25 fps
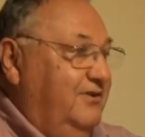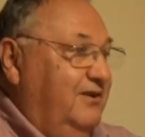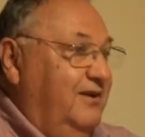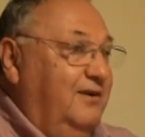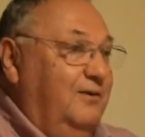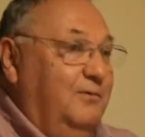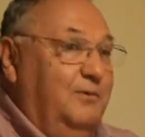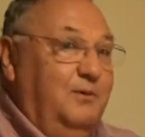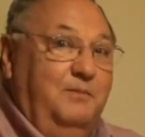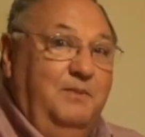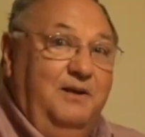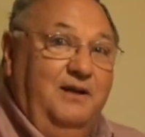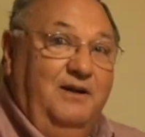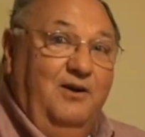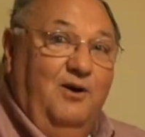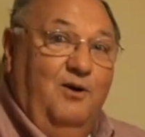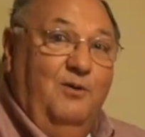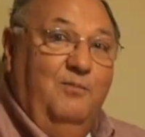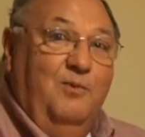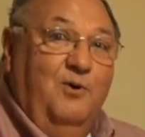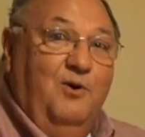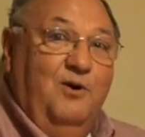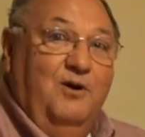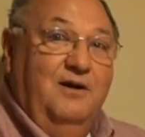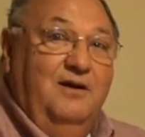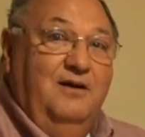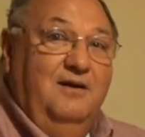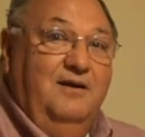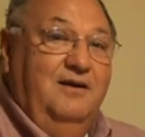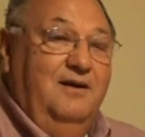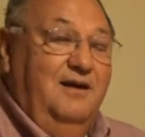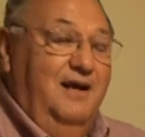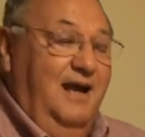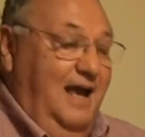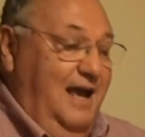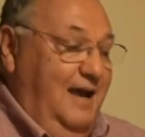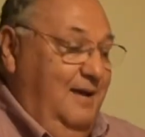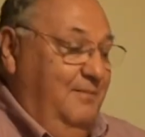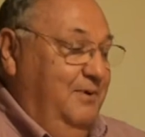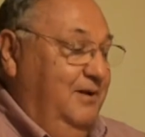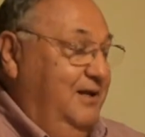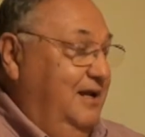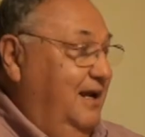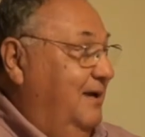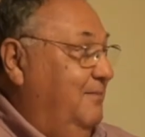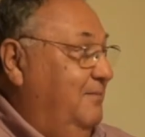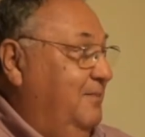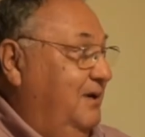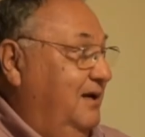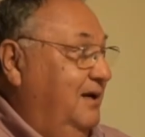and there would be no more
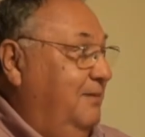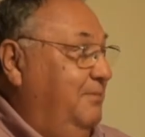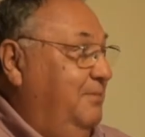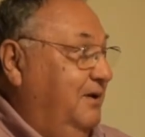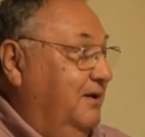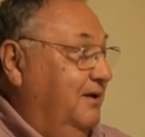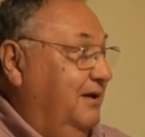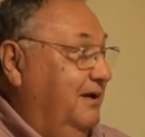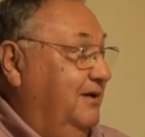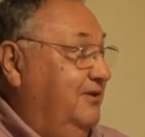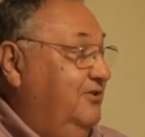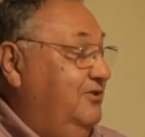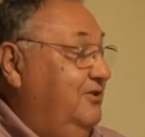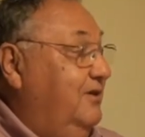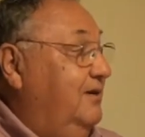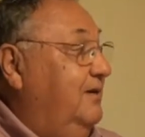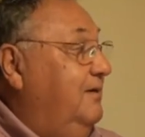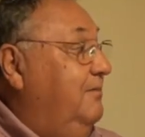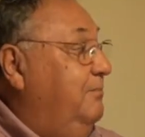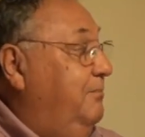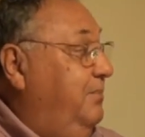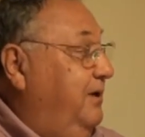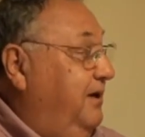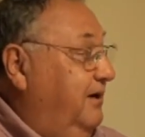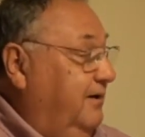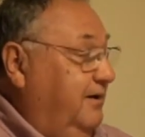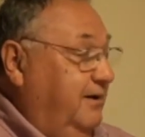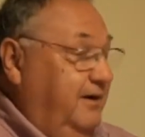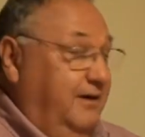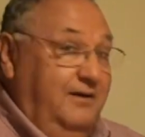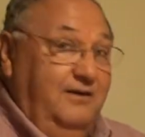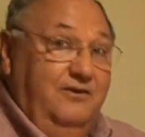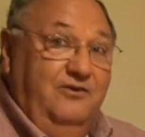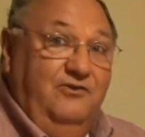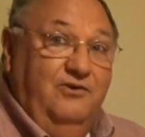habitat manipulation, period.